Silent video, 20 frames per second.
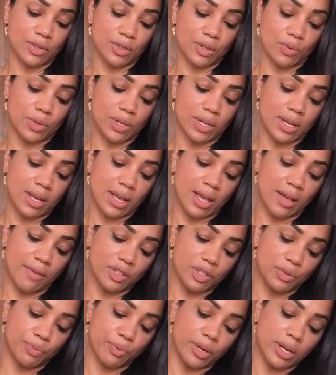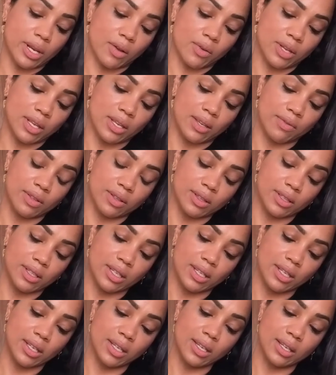you want to have it spread out
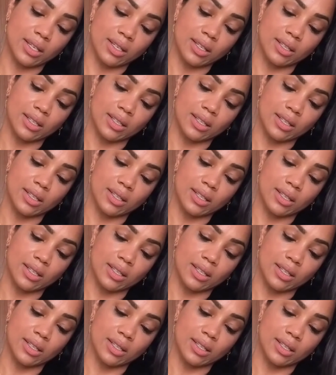evenly.